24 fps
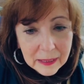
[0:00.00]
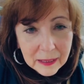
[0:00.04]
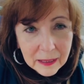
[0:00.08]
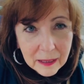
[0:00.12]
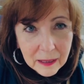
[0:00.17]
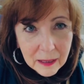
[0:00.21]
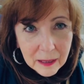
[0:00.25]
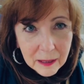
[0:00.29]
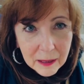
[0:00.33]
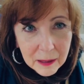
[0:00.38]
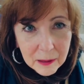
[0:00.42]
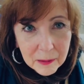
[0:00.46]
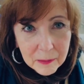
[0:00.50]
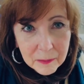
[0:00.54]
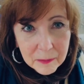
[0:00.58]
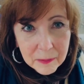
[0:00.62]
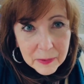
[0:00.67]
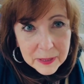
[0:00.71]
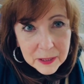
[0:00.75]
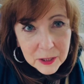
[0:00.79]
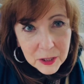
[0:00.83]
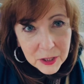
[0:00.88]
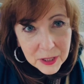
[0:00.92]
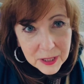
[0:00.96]
um,
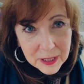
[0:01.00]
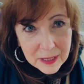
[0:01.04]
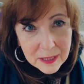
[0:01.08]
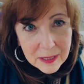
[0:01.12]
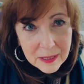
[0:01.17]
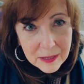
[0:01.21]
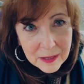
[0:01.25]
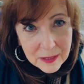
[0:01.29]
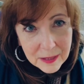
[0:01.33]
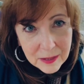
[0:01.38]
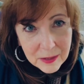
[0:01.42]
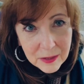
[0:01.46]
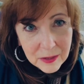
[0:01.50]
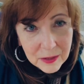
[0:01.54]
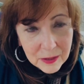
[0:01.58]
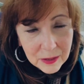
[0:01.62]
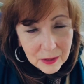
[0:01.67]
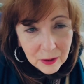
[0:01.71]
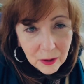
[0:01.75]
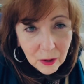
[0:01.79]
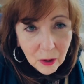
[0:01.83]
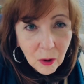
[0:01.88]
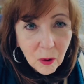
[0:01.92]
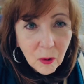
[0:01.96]
but she's
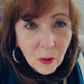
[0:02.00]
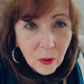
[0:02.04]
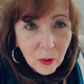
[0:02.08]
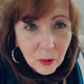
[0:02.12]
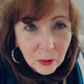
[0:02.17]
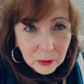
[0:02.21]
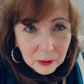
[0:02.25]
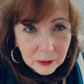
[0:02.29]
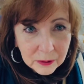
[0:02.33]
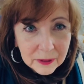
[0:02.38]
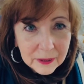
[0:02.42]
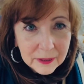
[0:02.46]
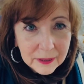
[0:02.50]
old,